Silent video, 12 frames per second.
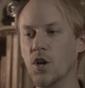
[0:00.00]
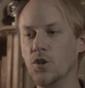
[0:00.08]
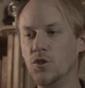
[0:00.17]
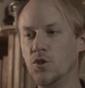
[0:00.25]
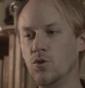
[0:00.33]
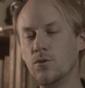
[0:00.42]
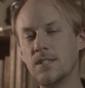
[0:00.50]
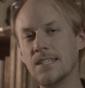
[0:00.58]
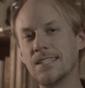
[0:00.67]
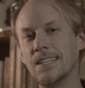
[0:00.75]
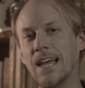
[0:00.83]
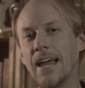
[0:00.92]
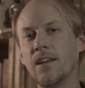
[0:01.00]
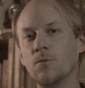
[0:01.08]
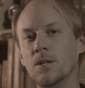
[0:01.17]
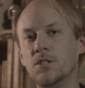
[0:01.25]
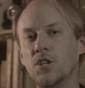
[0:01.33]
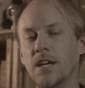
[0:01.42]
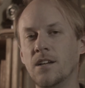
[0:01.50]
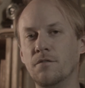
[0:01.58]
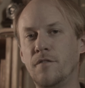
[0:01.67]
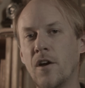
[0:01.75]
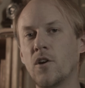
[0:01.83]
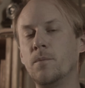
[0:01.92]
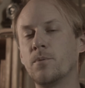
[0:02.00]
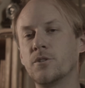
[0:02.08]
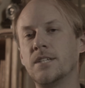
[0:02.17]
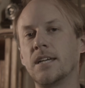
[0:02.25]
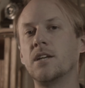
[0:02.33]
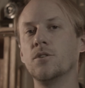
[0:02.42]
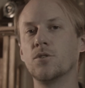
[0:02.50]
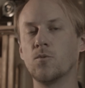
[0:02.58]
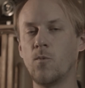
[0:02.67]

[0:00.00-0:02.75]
uses language in a very particular